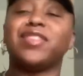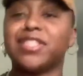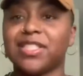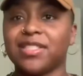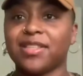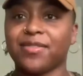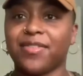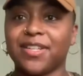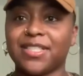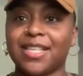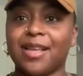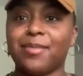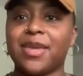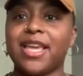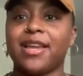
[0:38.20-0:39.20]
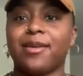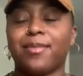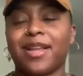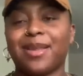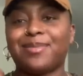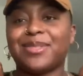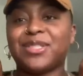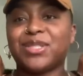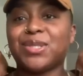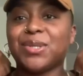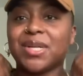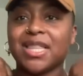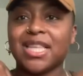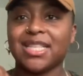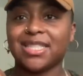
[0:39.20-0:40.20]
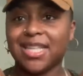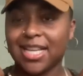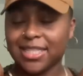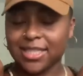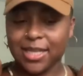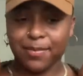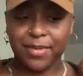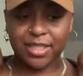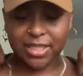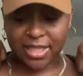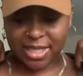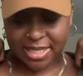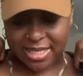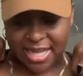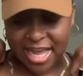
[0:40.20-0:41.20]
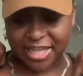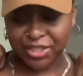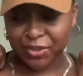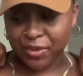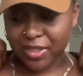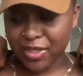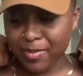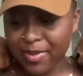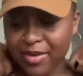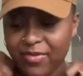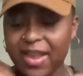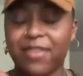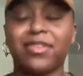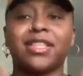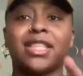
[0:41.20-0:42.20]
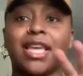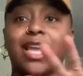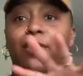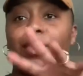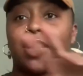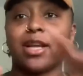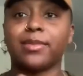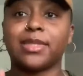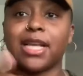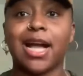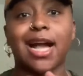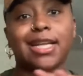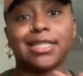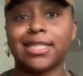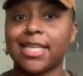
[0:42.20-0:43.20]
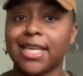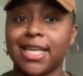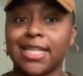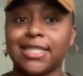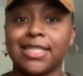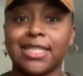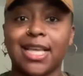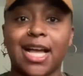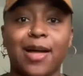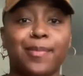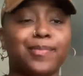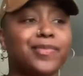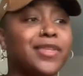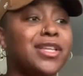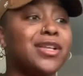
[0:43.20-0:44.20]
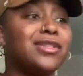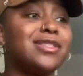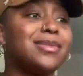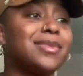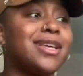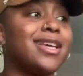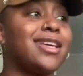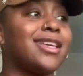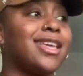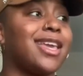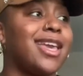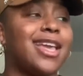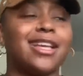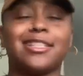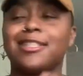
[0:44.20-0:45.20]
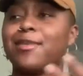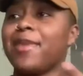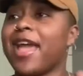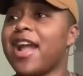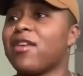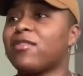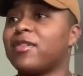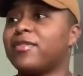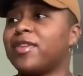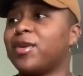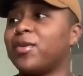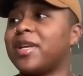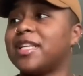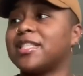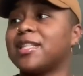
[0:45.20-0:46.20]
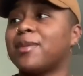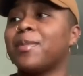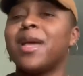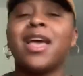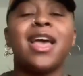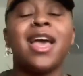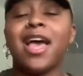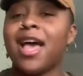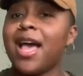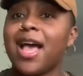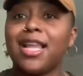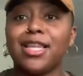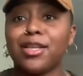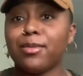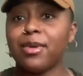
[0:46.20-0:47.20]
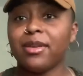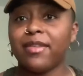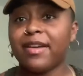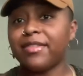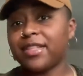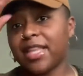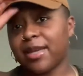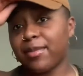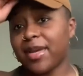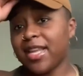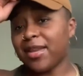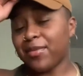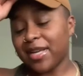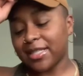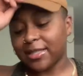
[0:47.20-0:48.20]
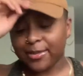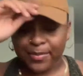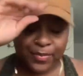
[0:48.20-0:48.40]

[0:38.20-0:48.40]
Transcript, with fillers: is your first time here, my name is Dorothy. It's nice to meet you. I do a little bit of everything when it comes to content. Um, you know, some cooking, some hair reviewing, some, a little bit of everything. But anyways,